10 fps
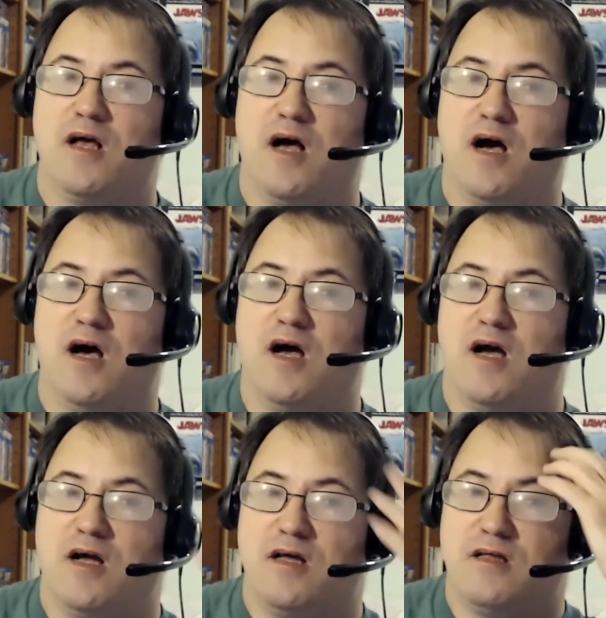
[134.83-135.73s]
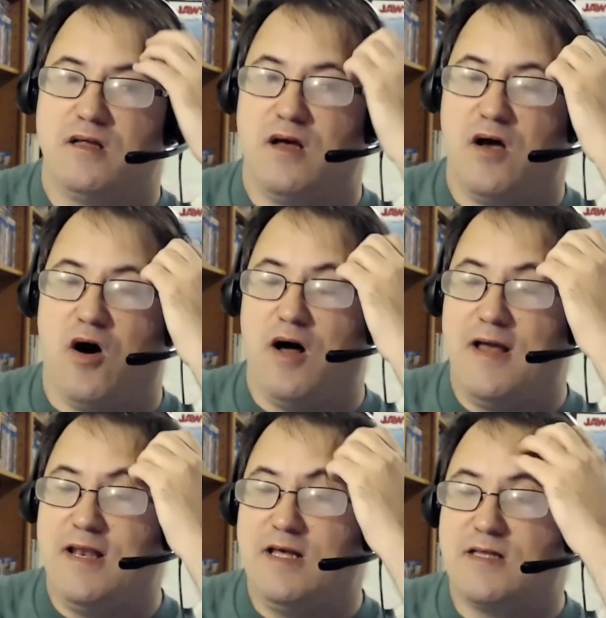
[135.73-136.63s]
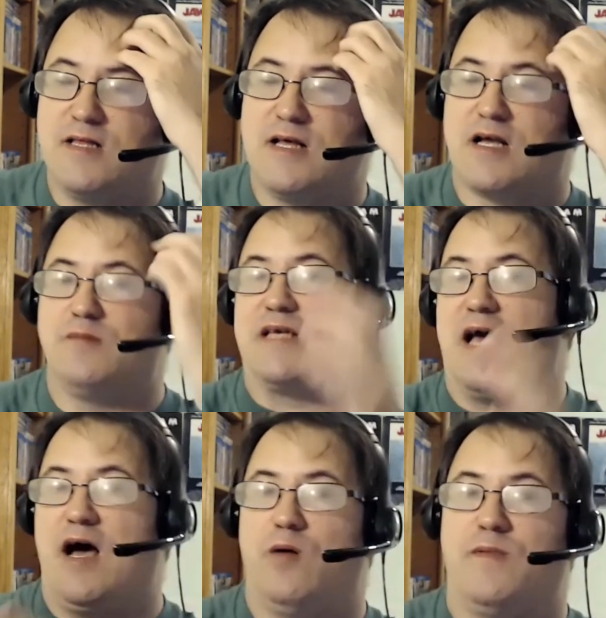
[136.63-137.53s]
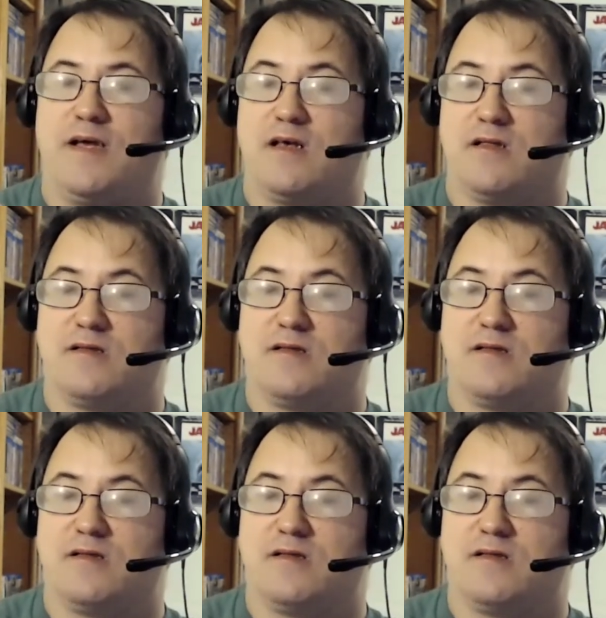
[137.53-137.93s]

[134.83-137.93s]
uh, all anything that comes out like